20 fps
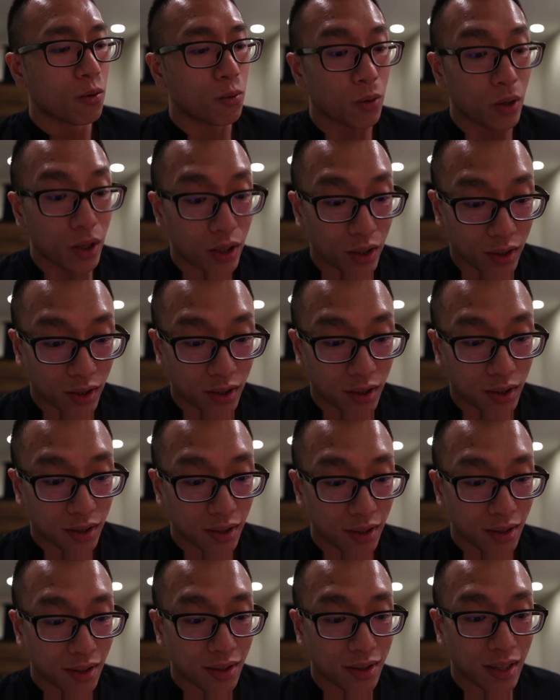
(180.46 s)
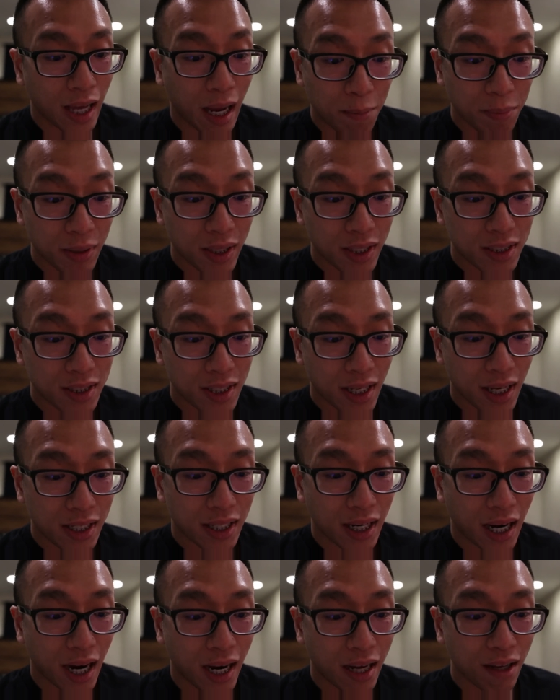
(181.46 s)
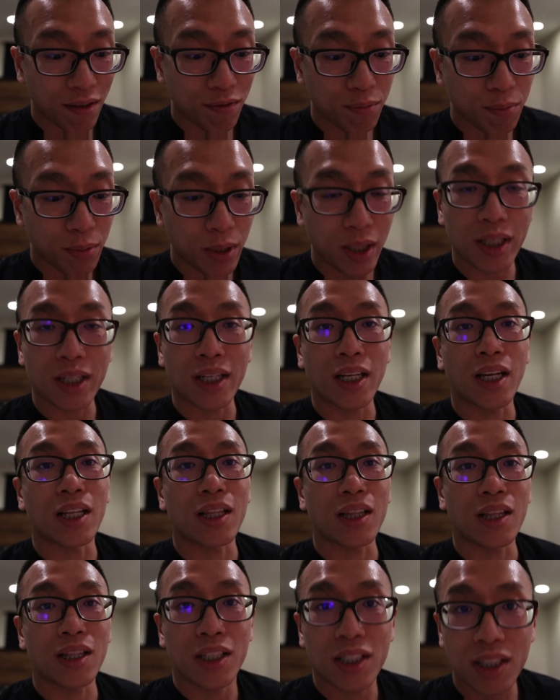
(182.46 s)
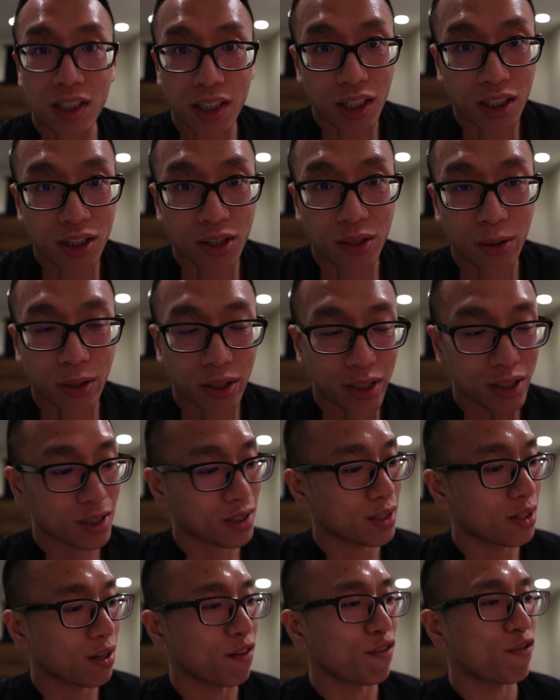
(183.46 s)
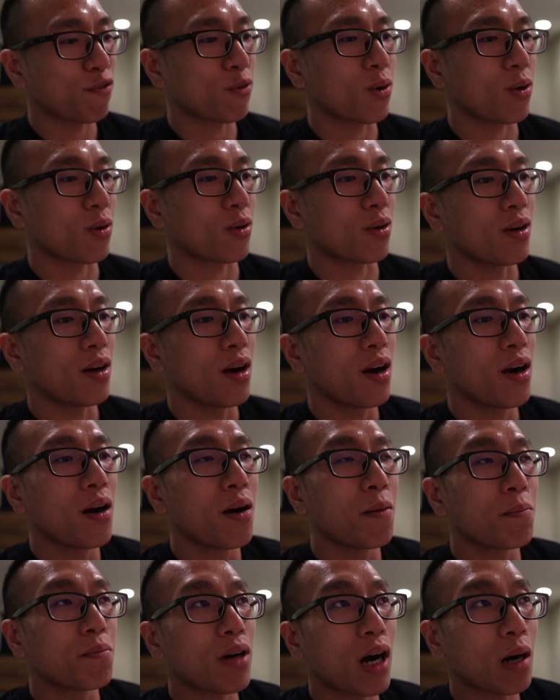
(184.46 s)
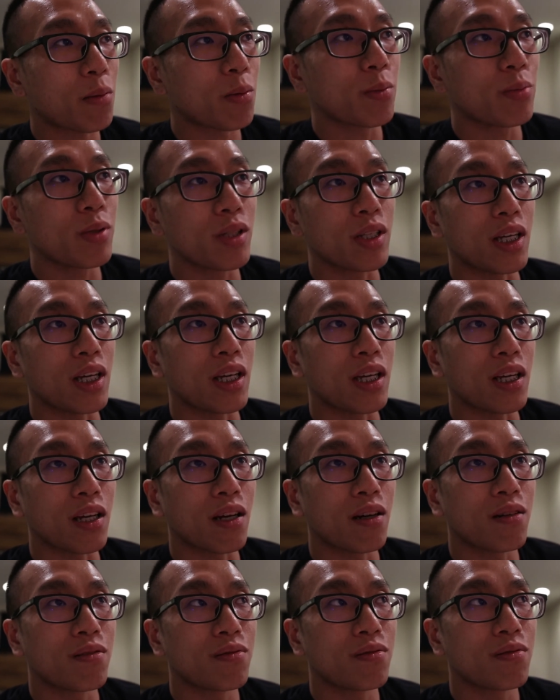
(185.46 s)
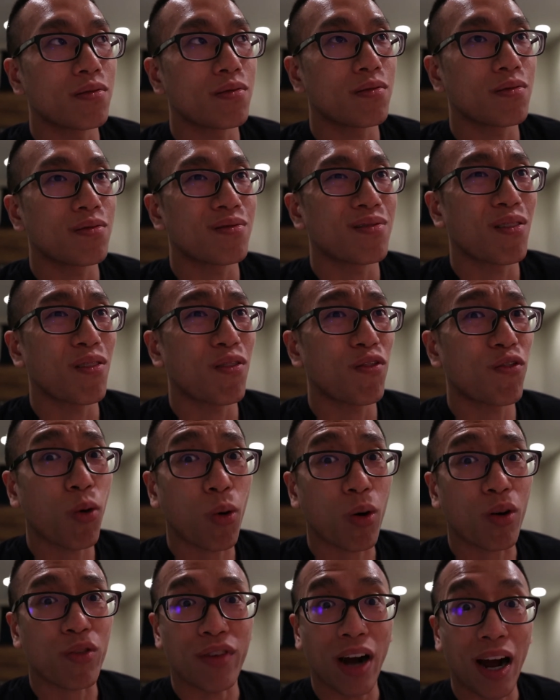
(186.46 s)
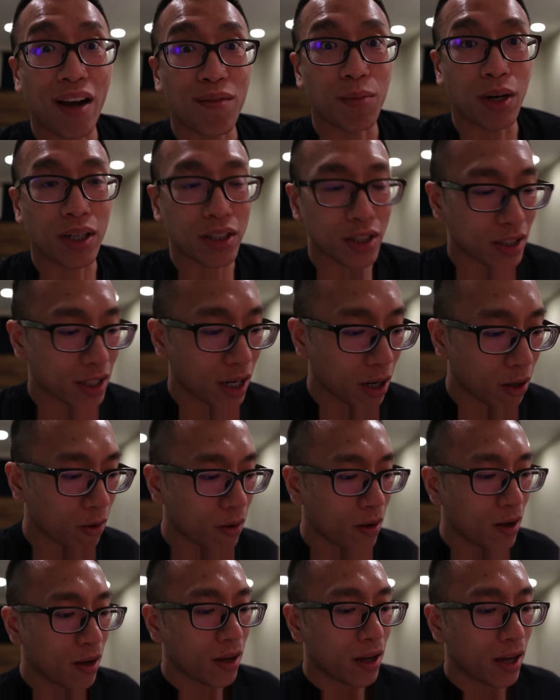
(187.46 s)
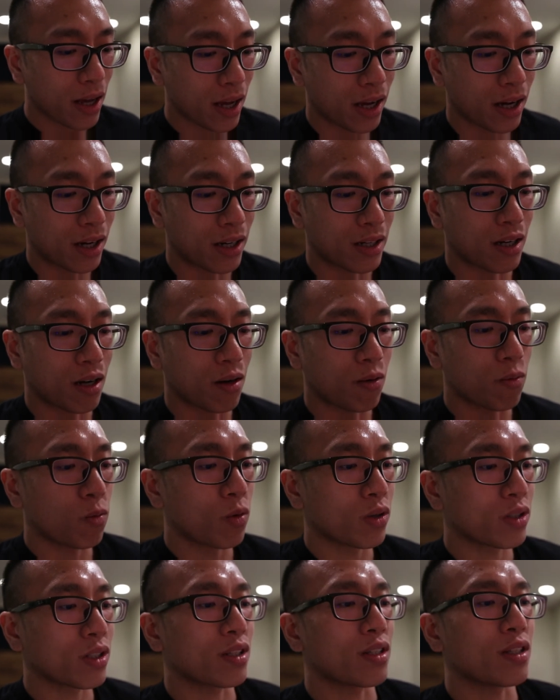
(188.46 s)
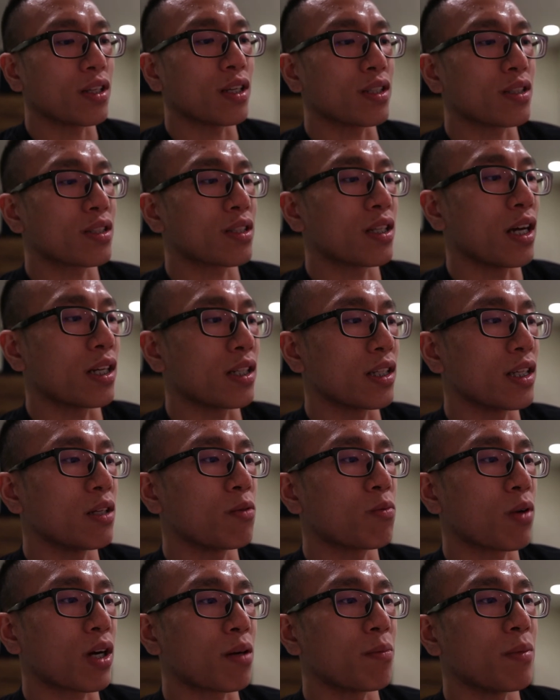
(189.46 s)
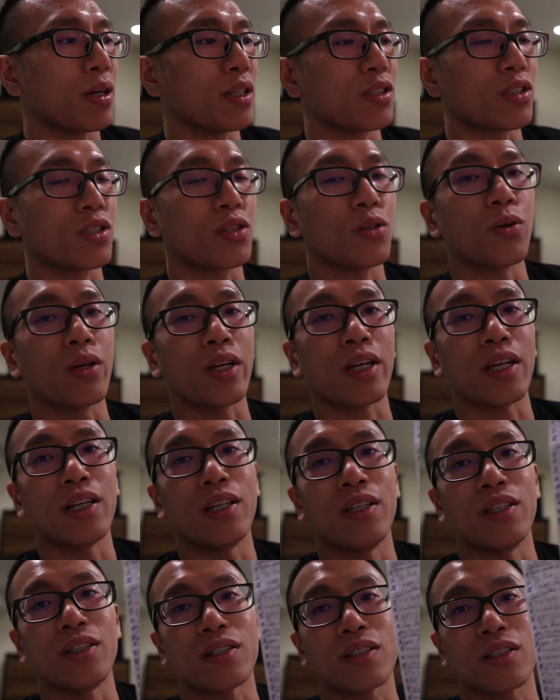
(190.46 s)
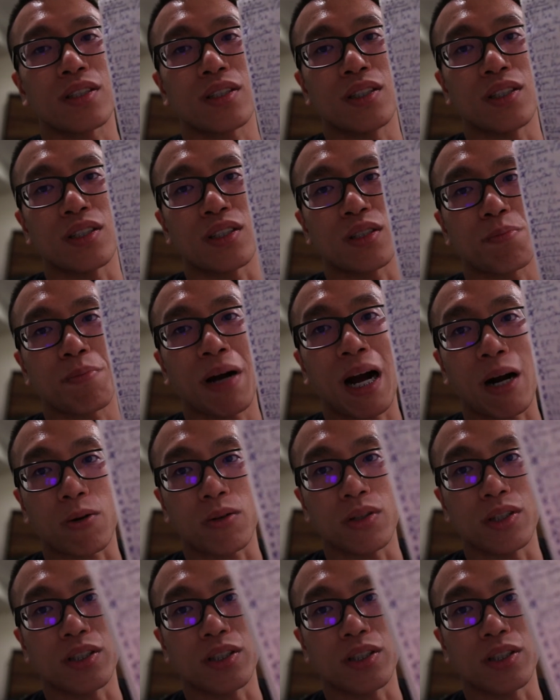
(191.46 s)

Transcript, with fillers: with that being said, I have been listening to his stuff for probably four or five months now. And one of the things that he recommends doing is this power